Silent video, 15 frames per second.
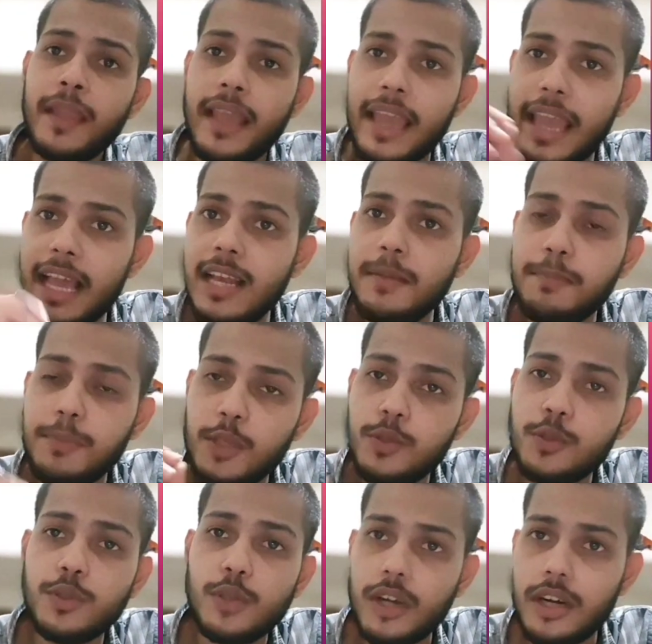help
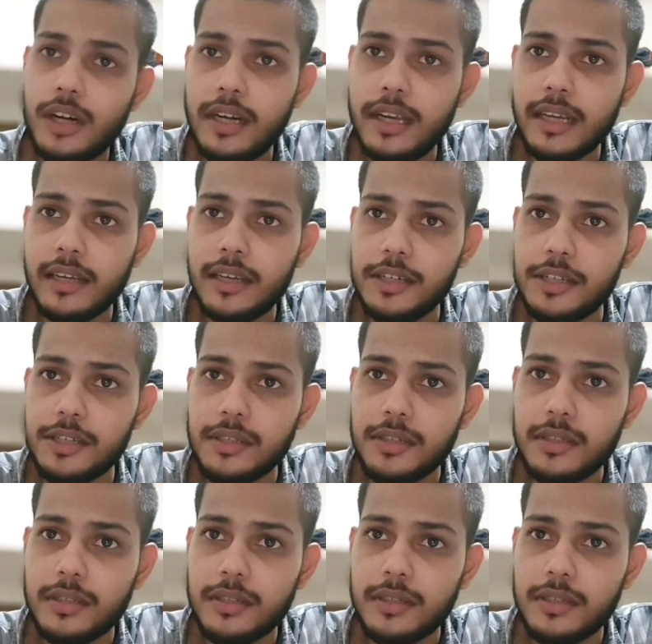you to learn English.